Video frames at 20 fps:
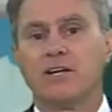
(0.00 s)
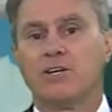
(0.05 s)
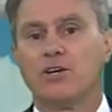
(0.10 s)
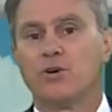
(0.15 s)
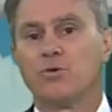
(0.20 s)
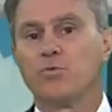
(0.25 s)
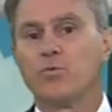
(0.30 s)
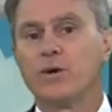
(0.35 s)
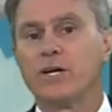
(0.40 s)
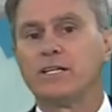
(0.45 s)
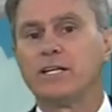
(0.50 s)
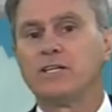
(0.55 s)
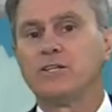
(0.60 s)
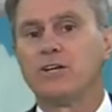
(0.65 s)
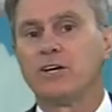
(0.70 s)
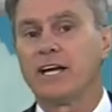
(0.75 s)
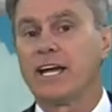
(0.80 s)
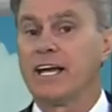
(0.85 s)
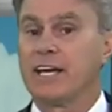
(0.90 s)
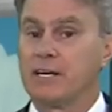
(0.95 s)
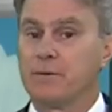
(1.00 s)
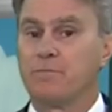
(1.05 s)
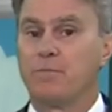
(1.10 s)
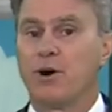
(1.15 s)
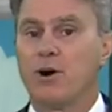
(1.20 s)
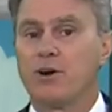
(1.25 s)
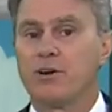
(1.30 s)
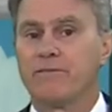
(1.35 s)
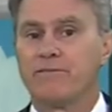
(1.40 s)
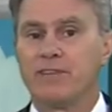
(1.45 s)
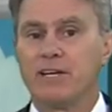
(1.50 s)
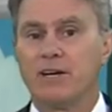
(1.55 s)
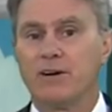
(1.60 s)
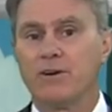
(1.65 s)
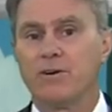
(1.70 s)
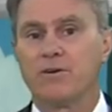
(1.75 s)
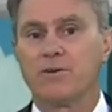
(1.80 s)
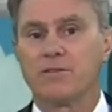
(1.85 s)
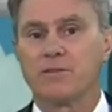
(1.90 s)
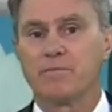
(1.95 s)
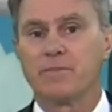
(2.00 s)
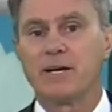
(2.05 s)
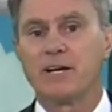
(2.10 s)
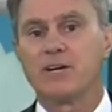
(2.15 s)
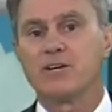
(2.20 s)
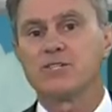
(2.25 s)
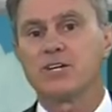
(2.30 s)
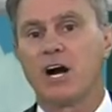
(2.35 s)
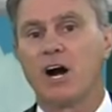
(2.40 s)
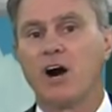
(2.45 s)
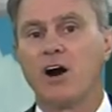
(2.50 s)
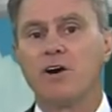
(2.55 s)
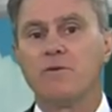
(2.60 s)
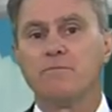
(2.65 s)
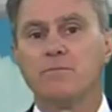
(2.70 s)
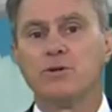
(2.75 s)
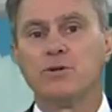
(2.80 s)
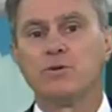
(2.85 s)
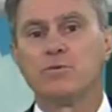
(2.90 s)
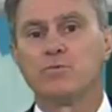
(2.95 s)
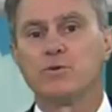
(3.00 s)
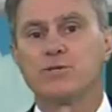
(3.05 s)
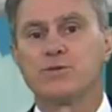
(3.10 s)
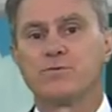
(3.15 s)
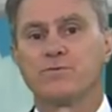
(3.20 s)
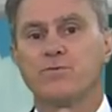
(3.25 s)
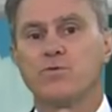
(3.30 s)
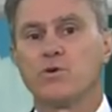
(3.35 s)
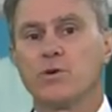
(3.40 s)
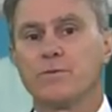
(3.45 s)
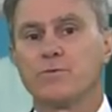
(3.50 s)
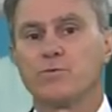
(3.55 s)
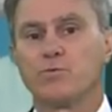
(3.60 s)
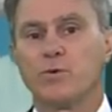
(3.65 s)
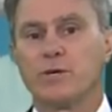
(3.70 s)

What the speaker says: you're really looking at a part of the Earth, because our moon was formed